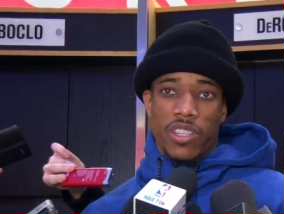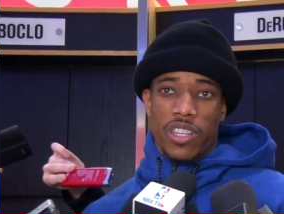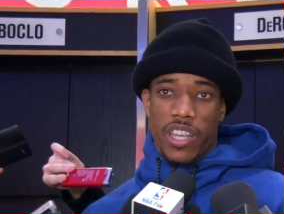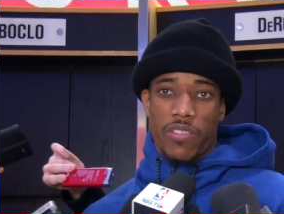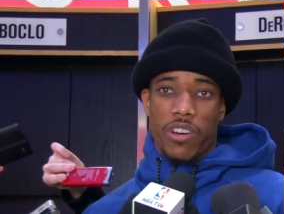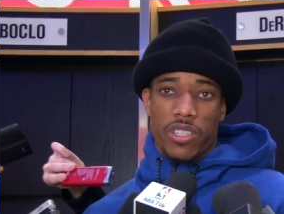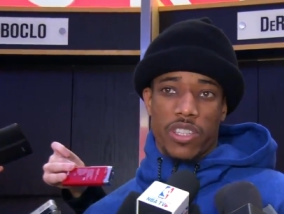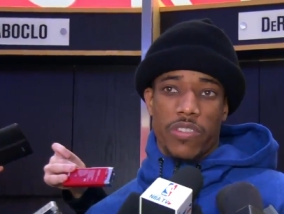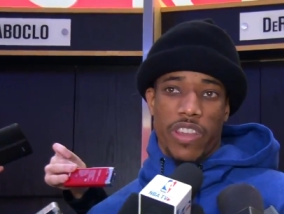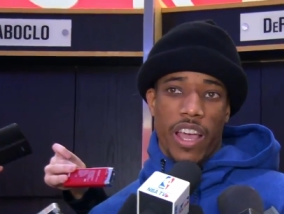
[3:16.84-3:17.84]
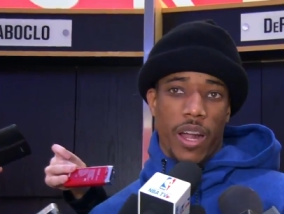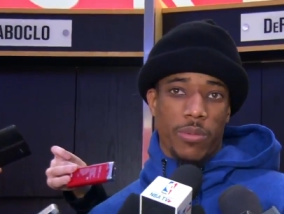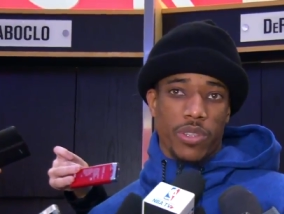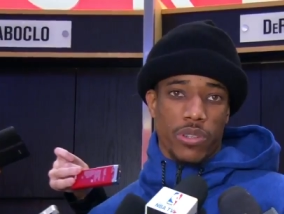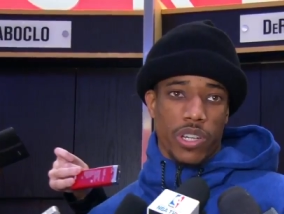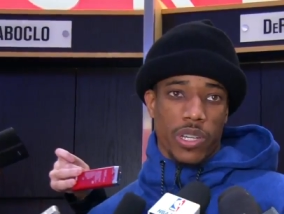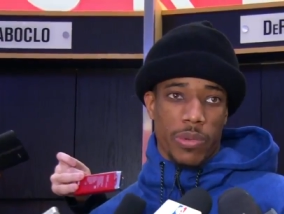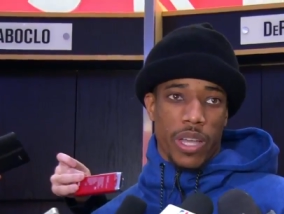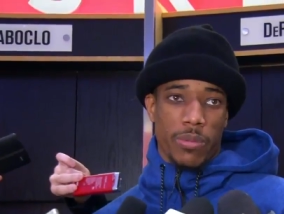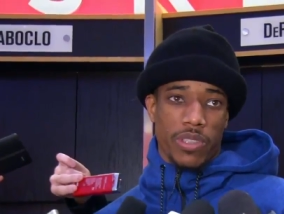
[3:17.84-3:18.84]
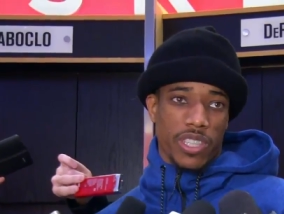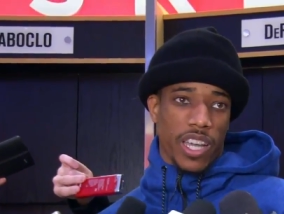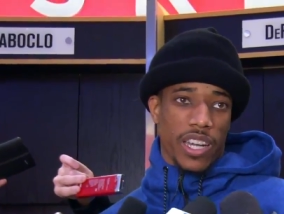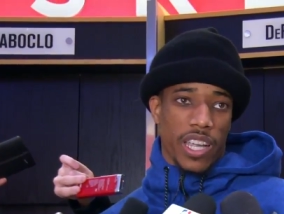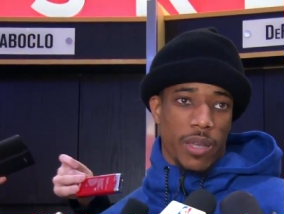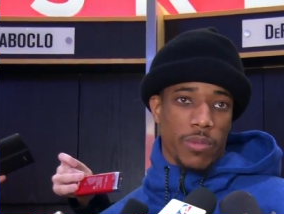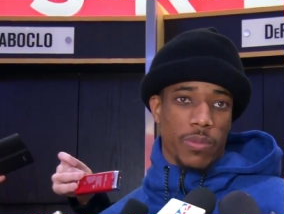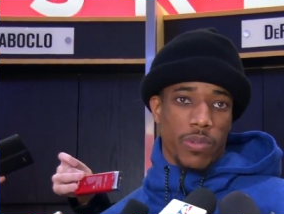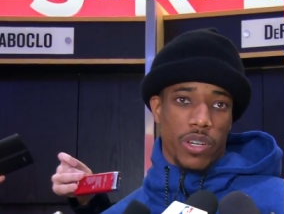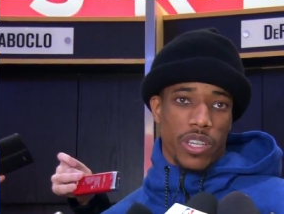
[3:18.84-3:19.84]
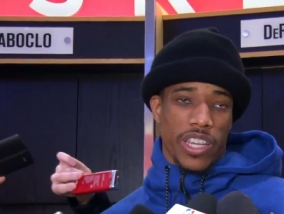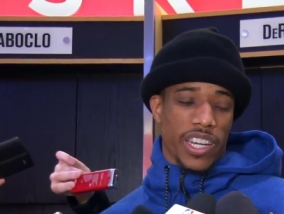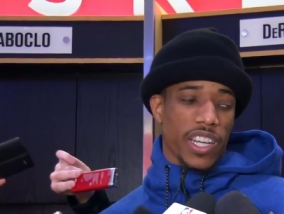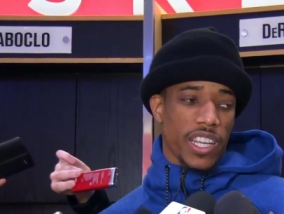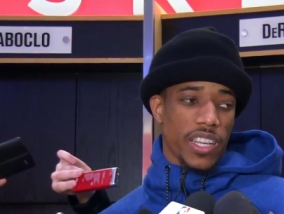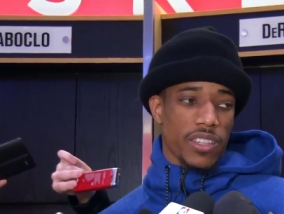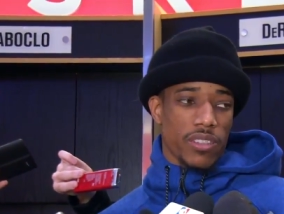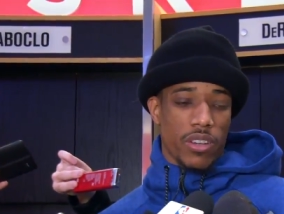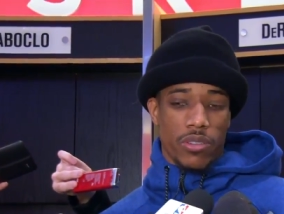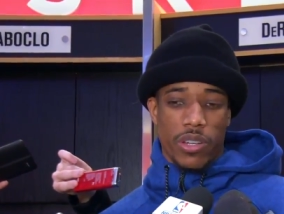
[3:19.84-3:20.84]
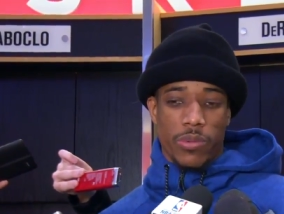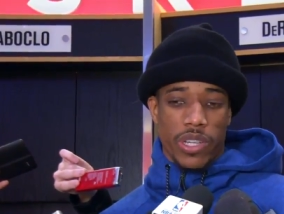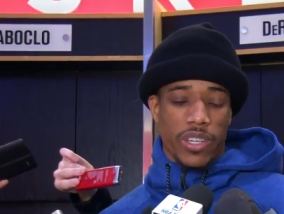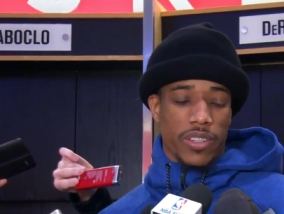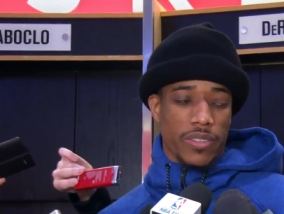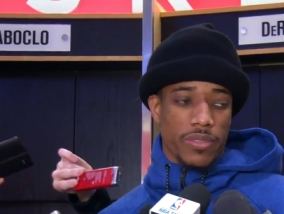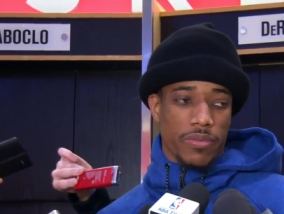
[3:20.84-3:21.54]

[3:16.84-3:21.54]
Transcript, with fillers: to give ourselves that opportunity to be able to tie the game up or get a lead, you know, then we're good. Do